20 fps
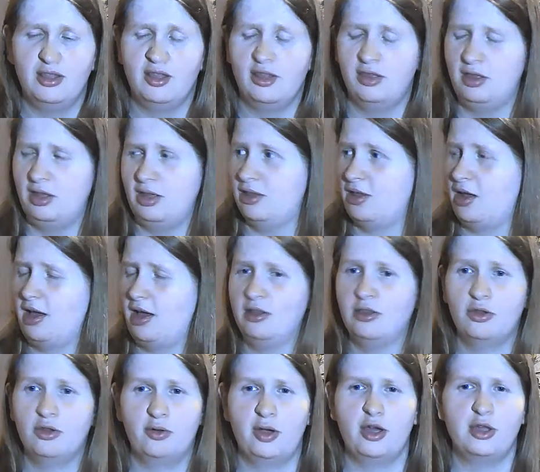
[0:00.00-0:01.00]
that these
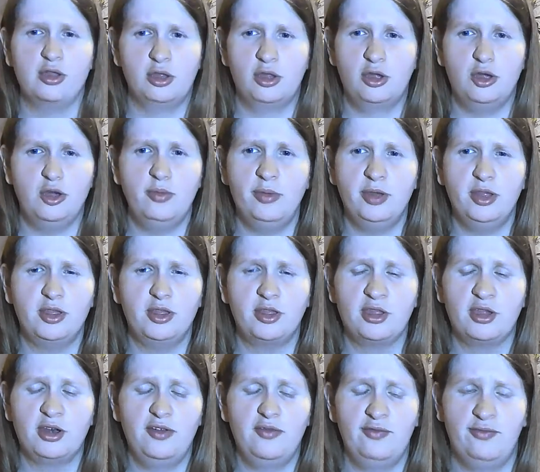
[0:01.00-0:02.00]
Titans are actually humans
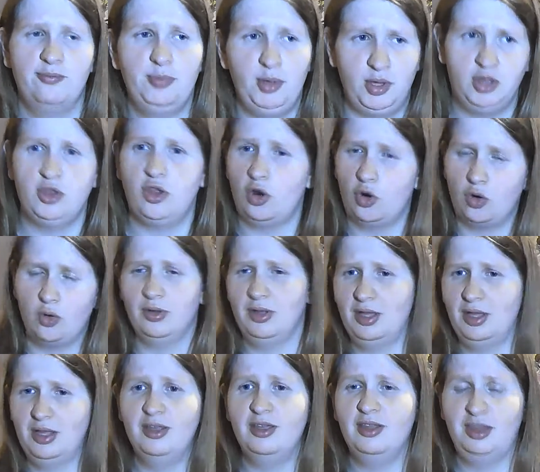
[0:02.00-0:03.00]
that have been turned
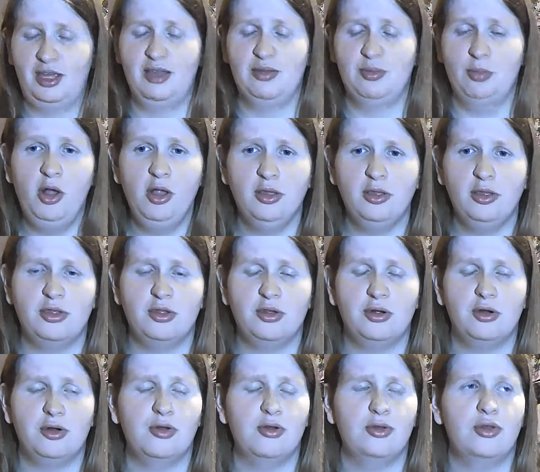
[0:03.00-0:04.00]
into these
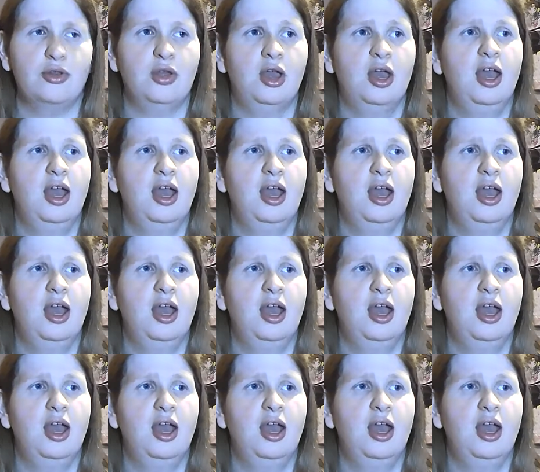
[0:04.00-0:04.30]
monsters.